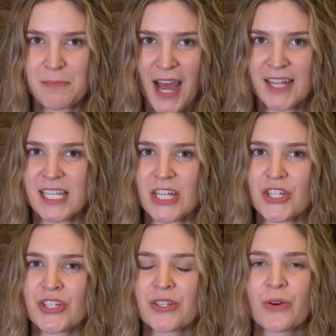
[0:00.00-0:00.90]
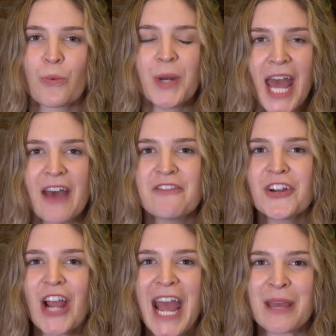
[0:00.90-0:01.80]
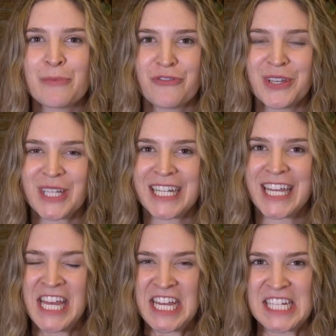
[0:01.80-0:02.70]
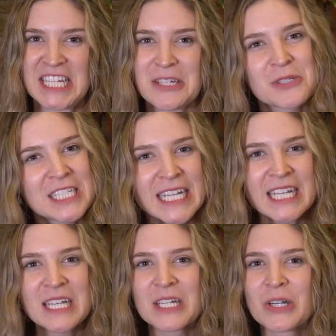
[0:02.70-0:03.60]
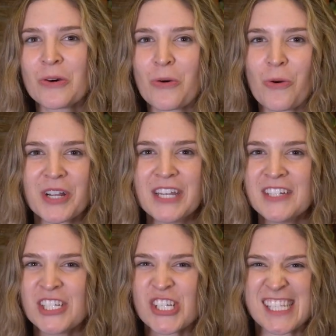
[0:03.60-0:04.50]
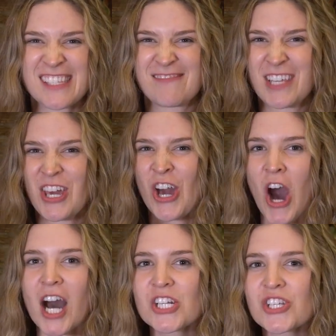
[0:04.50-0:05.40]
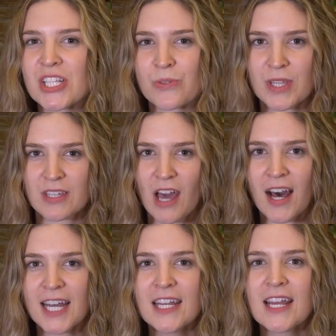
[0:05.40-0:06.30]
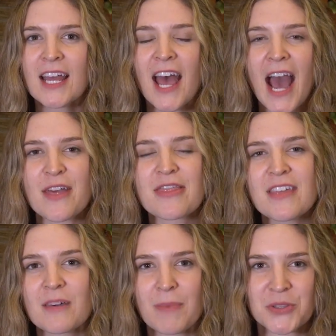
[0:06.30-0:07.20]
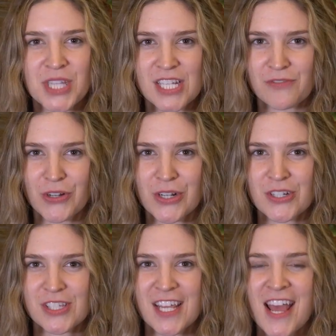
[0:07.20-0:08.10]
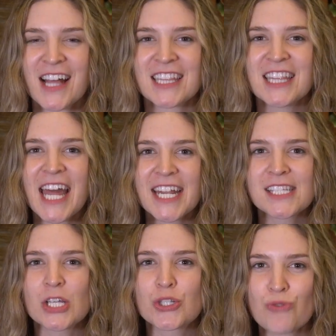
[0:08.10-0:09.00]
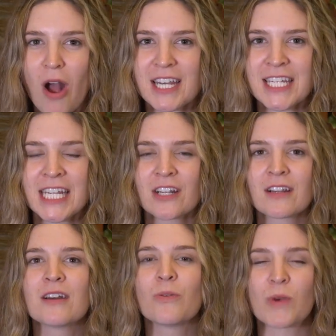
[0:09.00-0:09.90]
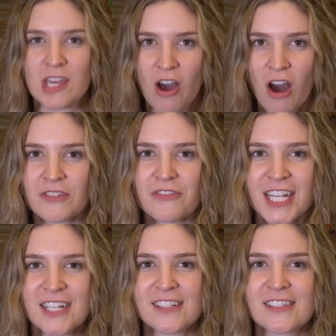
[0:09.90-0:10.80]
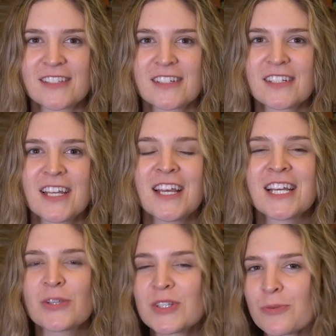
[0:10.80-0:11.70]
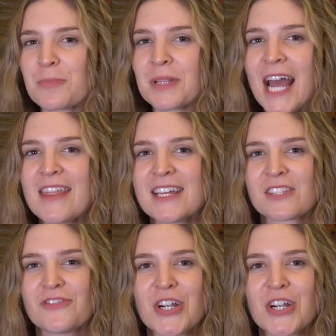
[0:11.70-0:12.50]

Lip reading: this passage. Whenever I am feeling guilty or even just cautious with God, I think about this verse. Let us draw near with confidence. So to apply this